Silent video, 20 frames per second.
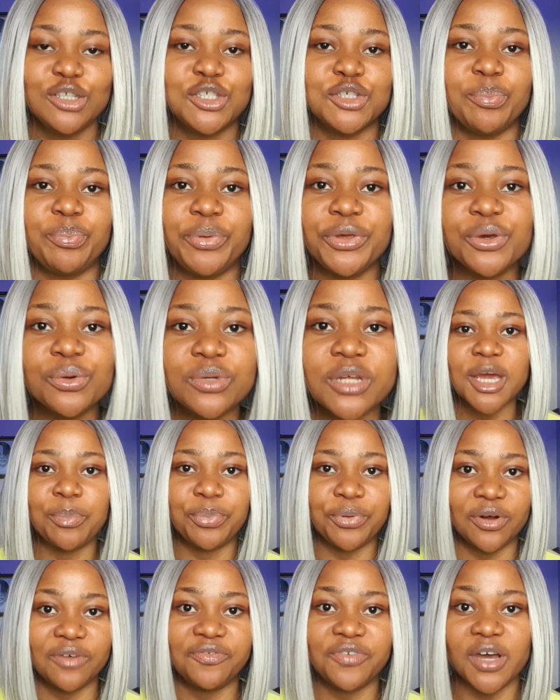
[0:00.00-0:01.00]
to build a
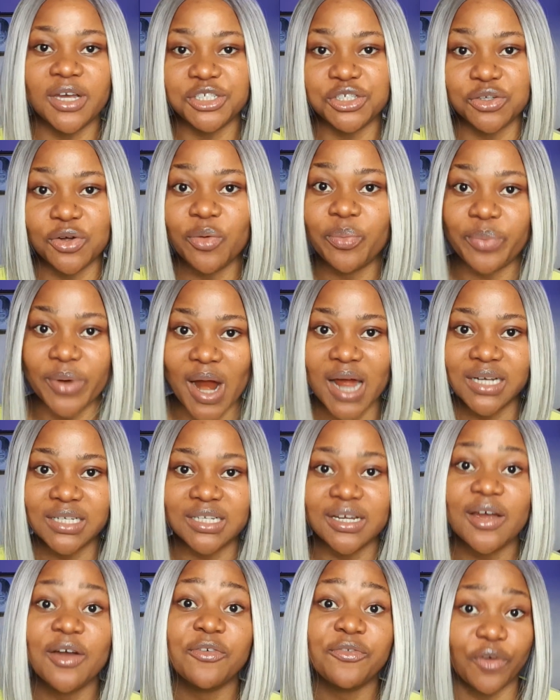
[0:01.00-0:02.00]
professional brand
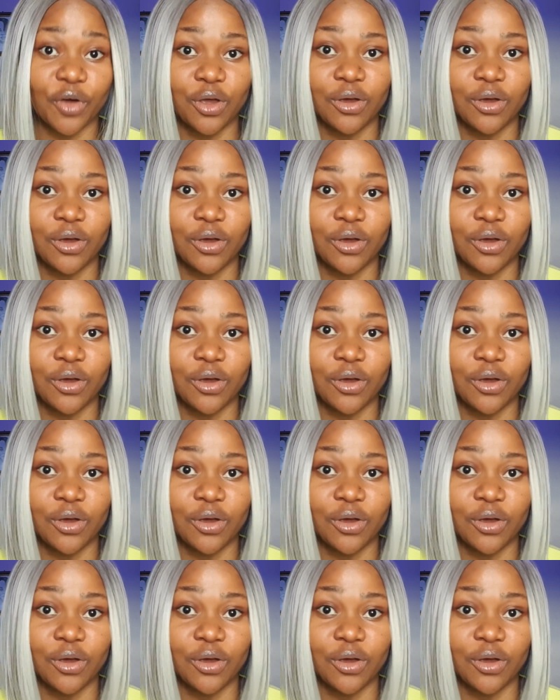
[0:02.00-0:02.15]
for